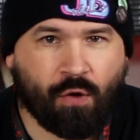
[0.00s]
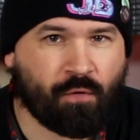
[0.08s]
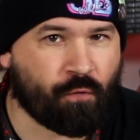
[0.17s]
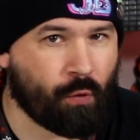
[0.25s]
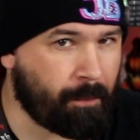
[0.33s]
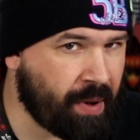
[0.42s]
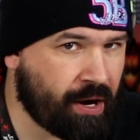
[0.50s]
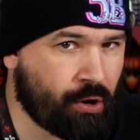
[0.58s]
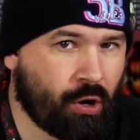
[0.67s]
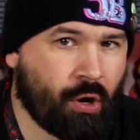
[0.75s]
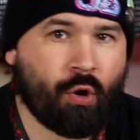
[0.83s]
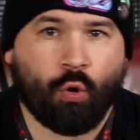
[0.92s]
For
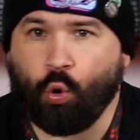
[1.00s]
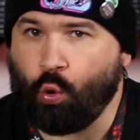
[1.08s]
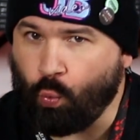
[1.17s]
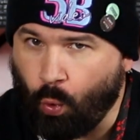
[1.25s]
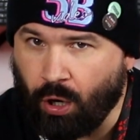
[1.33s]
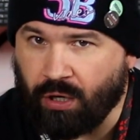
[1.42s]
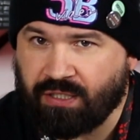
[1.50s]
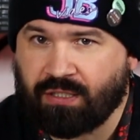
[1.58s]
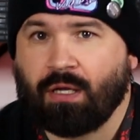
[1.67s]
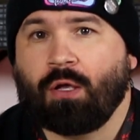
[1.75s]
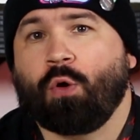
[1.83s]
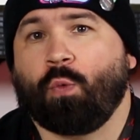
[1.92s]
better or worse,
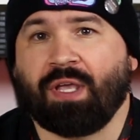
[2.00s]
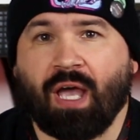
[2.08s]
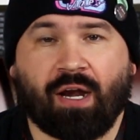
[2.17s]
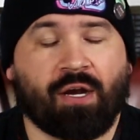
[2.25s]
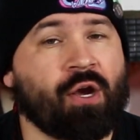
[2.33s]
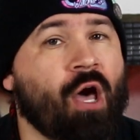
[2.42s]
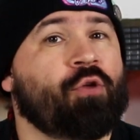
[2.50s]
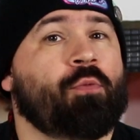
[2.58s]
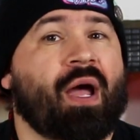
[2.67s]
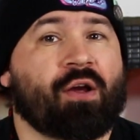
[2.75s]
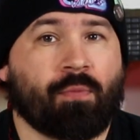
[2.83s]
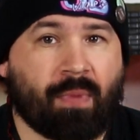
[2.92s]
we got another
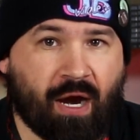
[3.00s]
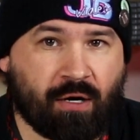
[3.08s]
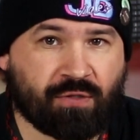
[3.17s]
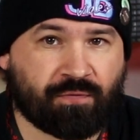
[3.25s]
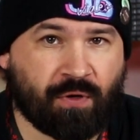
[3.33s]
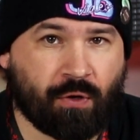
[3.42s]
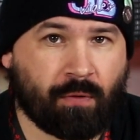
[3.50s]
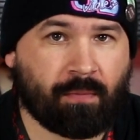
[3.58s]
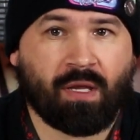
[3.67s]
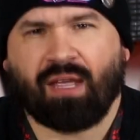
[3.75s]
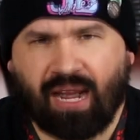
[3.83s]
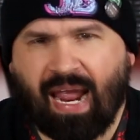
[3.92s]
Michael Myers film,
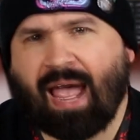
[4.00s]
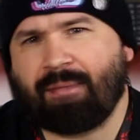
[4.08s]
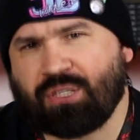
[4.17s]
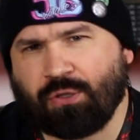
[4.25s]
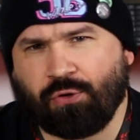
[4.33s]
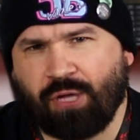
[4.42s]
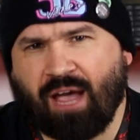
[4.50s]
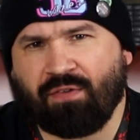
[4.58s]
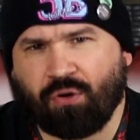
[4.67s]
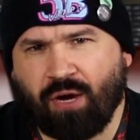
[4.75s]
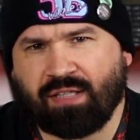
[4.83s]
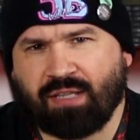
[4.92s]
and I absolutely have a
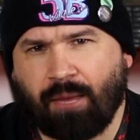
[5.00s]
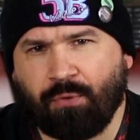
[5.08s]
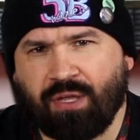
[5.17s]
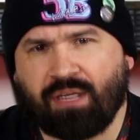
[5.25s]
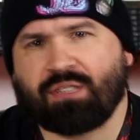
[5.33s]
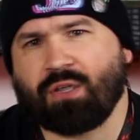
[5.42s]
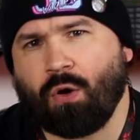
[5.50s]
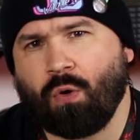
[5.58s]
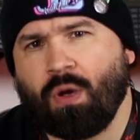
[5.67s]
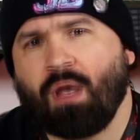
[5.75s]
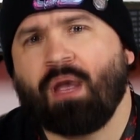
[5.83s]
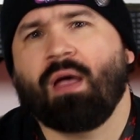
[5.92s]
great time with it. So
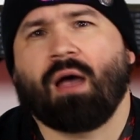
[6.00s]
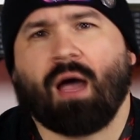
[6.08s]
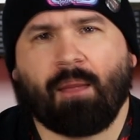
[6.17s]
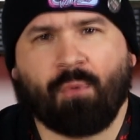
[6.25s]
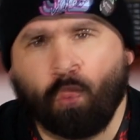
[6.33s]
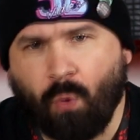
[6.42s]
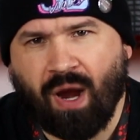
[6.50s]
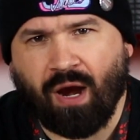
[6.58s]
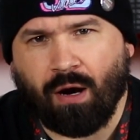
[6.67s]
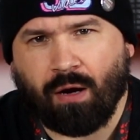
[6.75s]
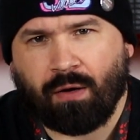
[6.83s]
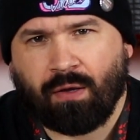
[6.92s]
I'm
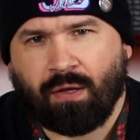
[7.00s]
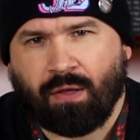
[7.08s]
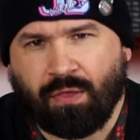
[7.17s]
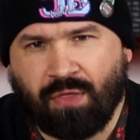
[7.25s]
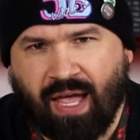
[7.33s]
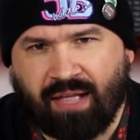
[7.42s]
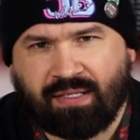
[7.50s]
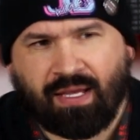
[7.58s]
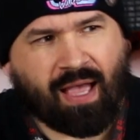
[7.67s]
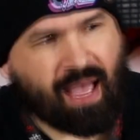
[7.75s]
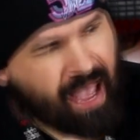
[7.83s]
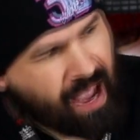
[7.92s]
aware that
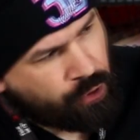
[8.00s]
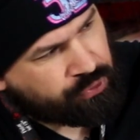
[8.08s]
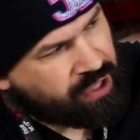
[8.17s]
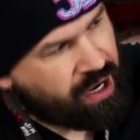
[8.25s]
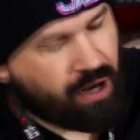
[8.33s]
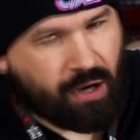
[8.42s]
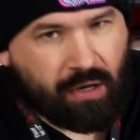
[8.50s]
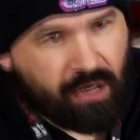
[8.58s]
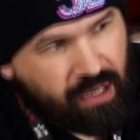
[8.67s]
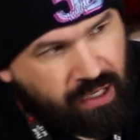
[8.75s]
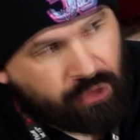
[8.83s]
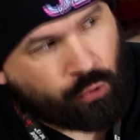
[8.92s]
out there
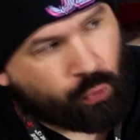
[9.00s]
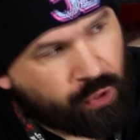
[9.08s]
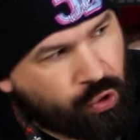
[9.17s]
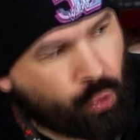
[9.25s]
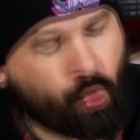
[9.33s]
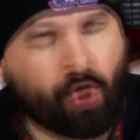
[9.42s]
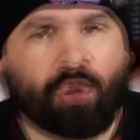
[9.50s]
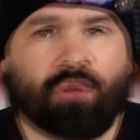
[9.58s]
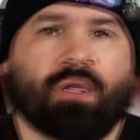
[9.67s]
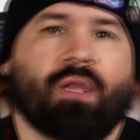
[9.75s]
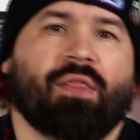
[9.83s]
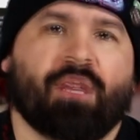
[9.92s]
in the real world,
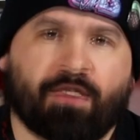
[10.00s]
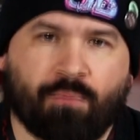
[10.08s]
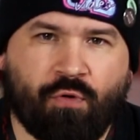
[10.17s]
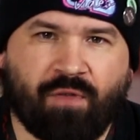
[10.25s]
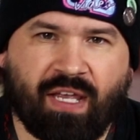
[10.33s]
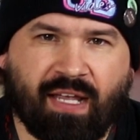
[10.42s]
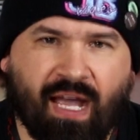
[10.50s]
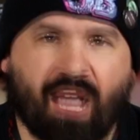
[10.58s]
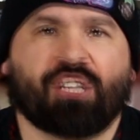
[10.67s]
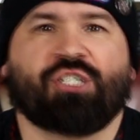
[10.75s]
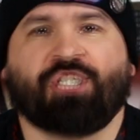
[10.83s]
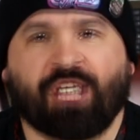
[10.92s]
this movie got
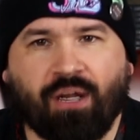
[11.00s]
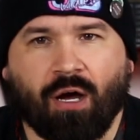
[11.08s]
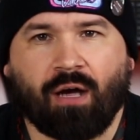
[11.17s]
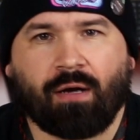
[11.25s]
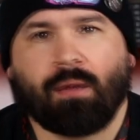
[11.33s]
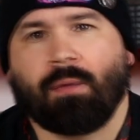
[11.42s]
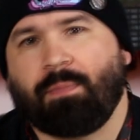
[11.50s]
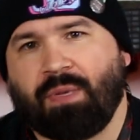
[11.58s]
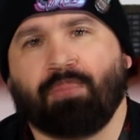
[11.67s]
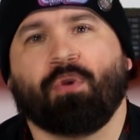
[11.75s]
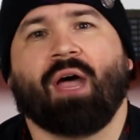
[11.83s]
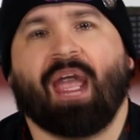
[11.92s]
shit on.
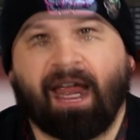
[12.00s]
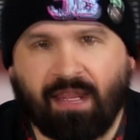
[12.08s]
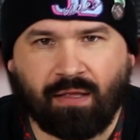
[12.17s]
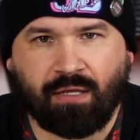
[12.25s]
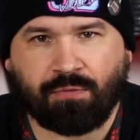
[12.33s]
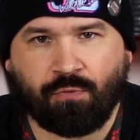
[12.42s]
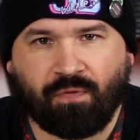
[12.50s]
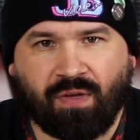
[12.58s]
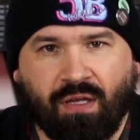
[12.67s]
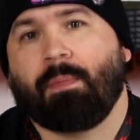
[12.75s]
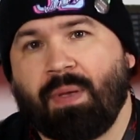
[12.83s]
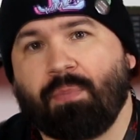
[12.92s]
People hated this movie.
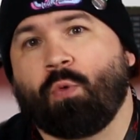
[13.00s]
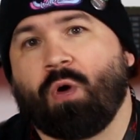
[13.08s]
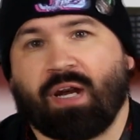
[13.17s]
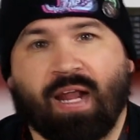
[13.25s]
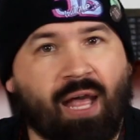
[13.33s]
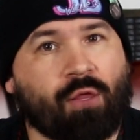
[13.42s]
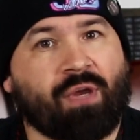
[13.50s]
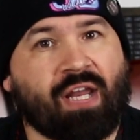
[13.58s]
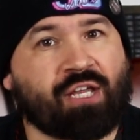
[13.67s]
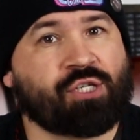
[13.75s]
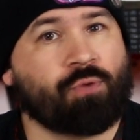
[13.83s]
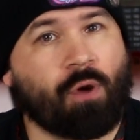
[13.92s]
People wanted Halloween
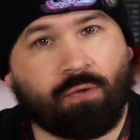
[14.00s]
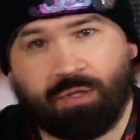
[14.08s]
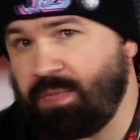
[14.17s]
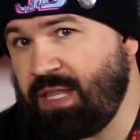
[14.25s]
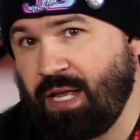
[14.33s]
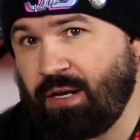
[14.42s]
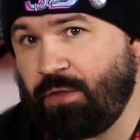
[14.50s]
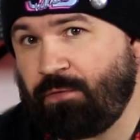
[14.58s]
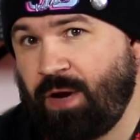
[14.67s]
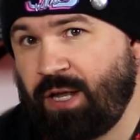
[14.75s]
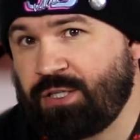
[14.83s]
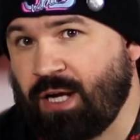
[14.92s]
H2O to be the end of the
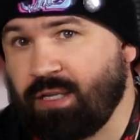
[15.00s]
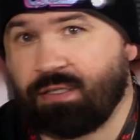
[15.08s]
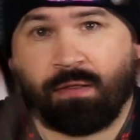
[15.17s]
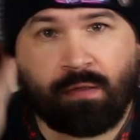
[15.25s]
franchise.